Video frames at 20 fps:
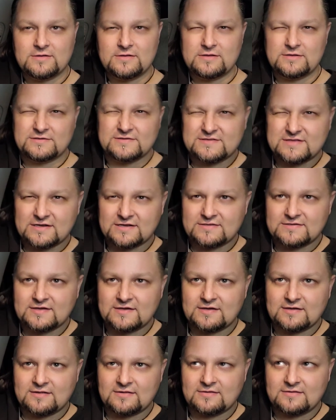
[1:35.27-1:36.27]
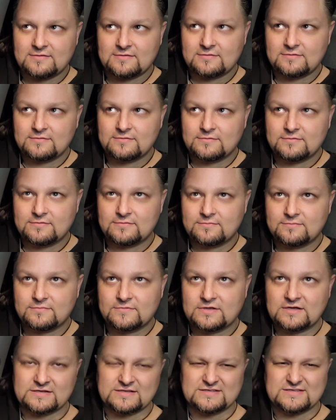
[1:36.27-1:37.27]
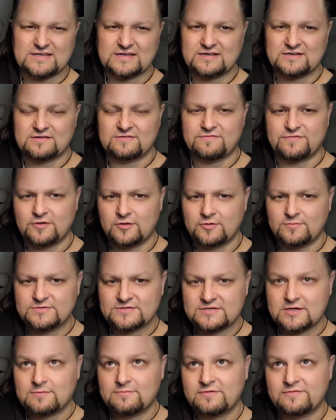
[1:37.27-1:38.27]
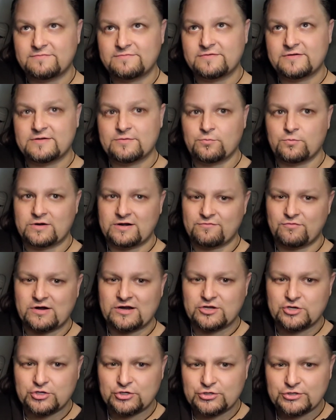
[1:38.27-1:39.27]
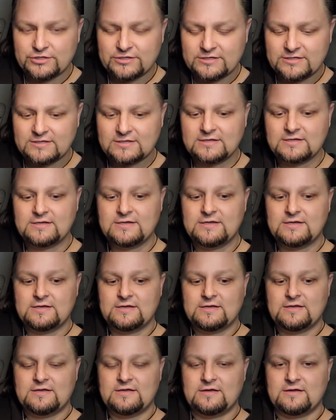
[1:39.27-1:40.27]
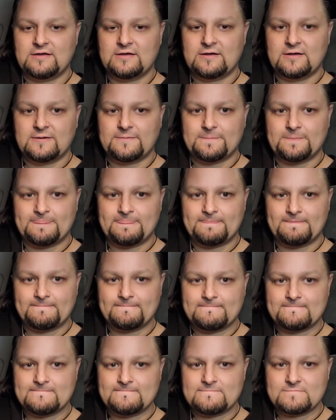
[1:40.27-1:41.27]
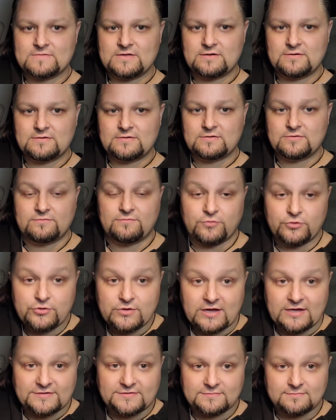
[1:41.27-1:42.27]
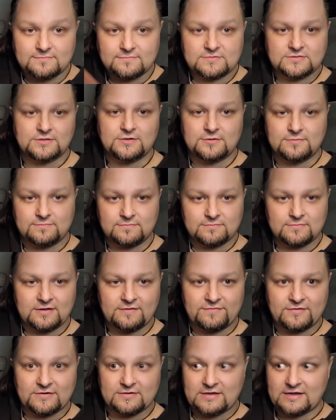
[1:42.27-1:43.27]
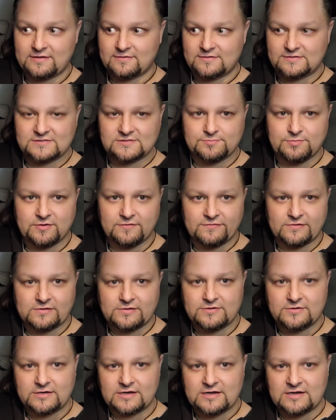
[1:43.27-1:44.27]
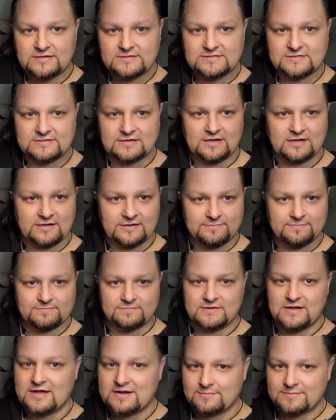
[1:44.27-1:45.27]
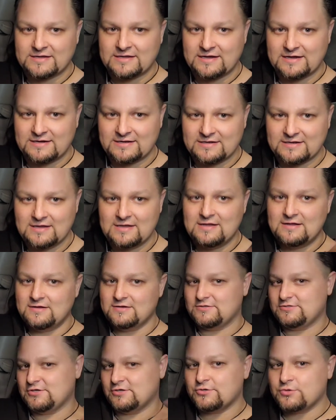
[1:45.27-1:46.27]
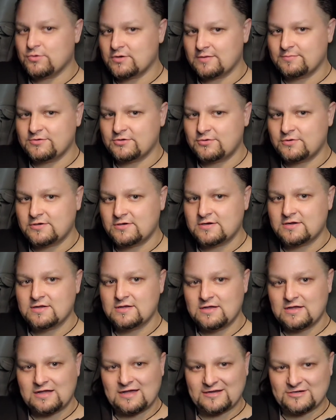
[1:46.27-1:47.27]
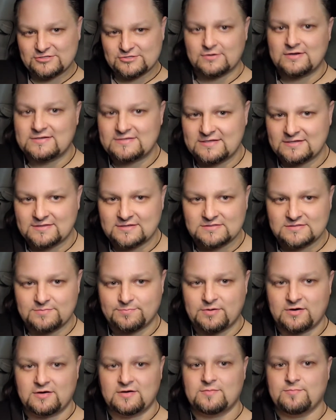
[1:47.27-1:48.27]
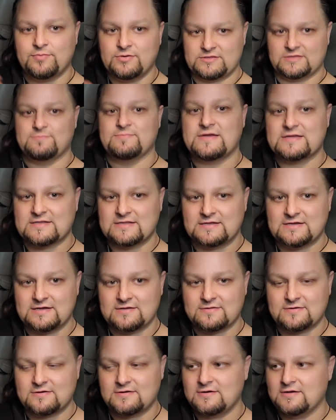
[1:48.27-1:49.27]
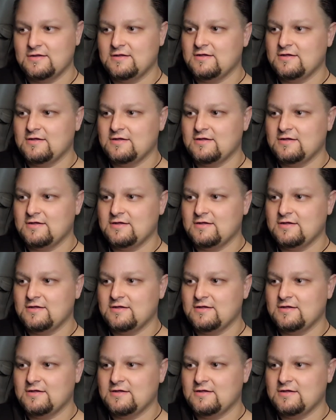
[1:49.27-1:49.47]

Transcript: instead of tell I decided to film some of it, whatever I could, uh, for you guys. So I figured, hey, this is perfectly good content. I'm not a mechanic, don't know what I'm doing. I just know how to take things apart and put them back together.